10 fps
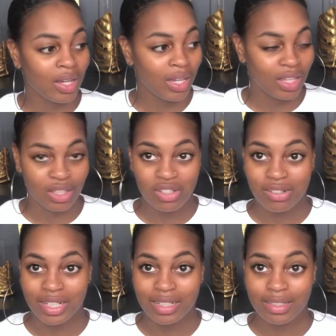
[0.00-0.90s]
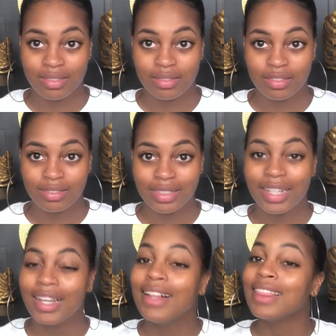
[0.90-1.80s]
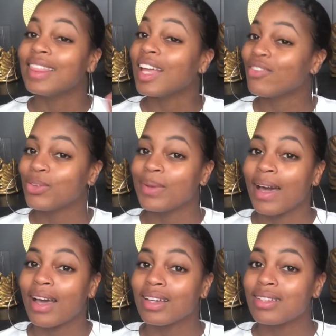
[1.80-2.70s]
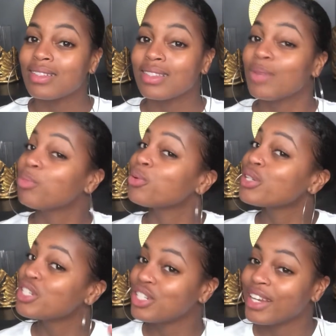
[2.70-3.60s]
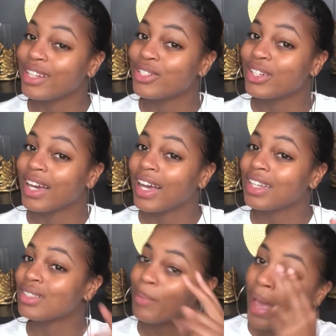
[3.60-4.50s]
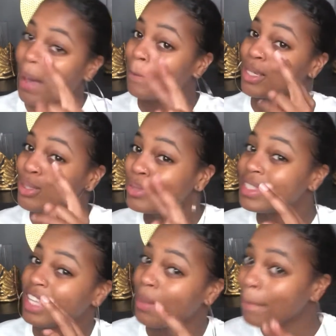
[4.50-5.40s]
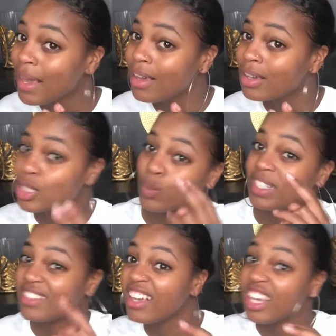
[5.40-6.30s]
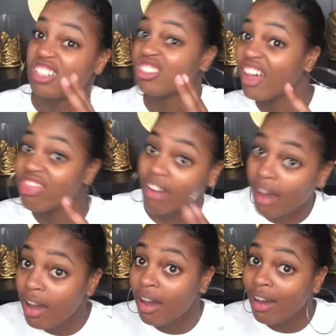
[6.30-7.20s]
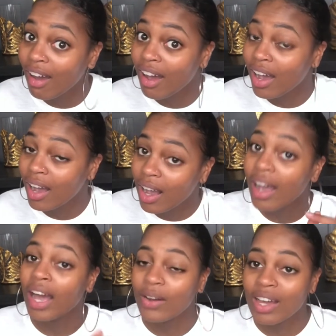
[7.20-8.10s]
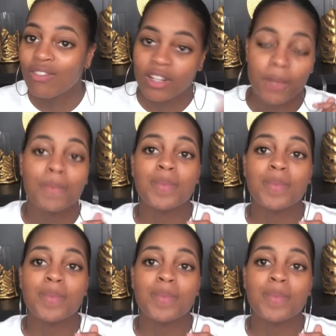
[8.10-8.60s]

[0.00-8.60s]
in the street. Love you guys. Appreciate you guys. I'm happy you see me because we see each other. However,